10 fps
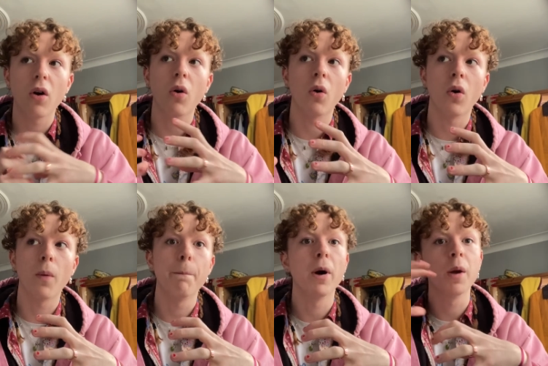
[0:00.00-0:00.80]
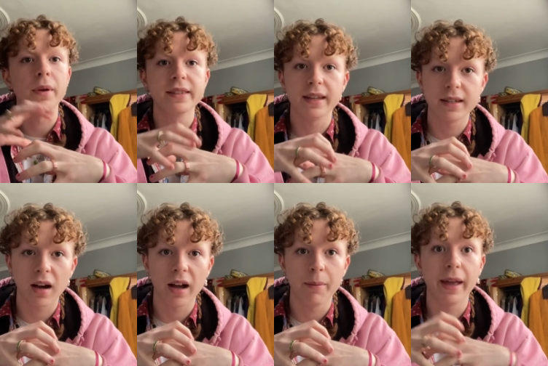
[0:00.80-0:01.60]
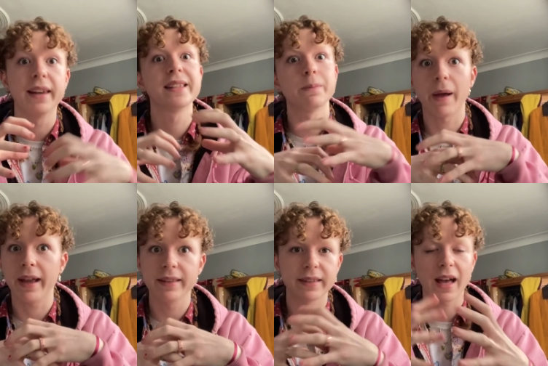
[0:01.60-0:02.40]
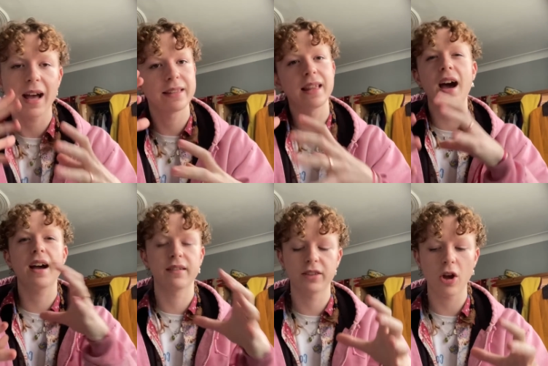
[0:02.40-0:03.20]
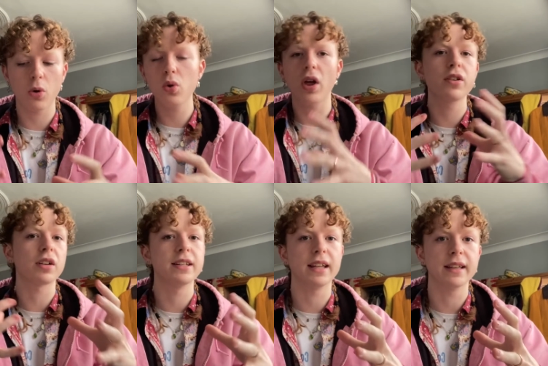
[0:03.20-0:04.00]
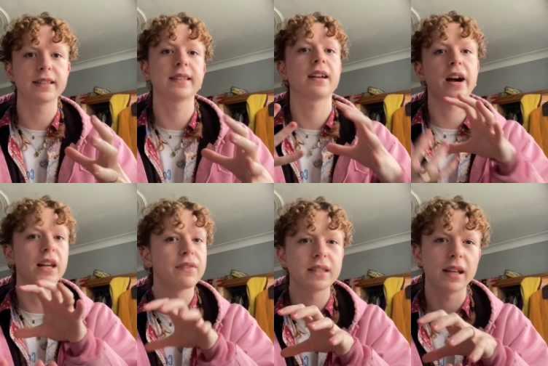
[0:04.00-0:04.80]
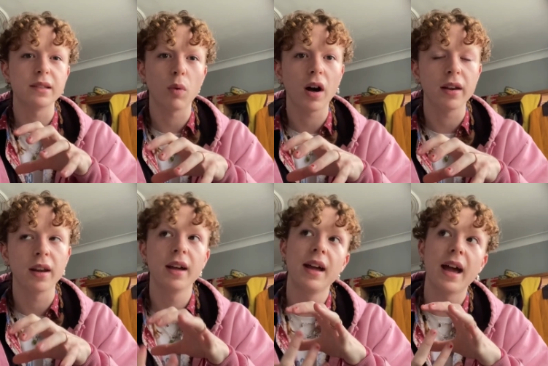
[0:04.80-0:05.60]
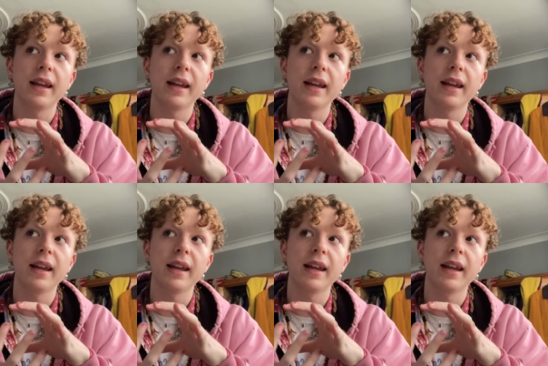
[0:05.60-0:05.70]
or moments in time in a space, that, that, the, all those ideas kind of sit as one and